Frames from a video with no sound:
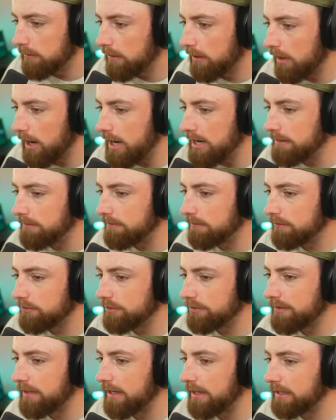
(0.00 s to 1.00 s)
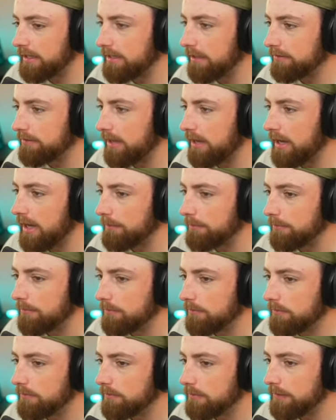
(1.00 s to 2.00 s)
All right, just kidding. Yes, I am.
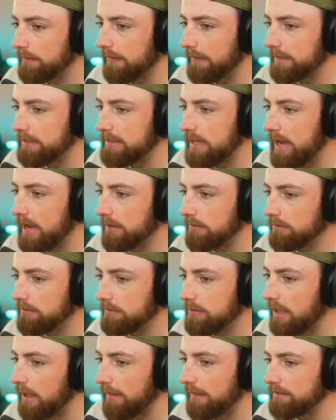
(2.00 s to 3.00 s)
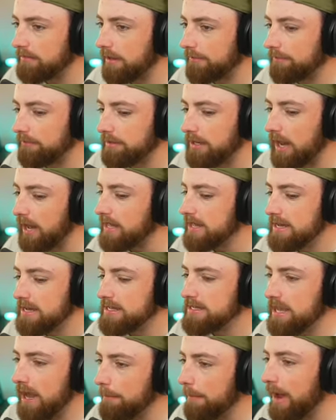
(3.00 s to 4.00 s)
Could that get down? No, that's definitely not.
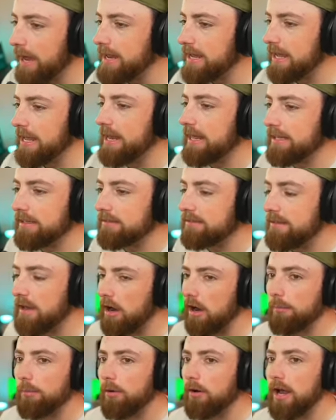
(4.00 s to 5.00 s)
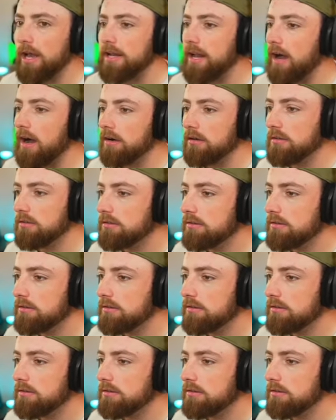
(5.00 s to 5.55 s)
Yeah, my hitting is terrible right now.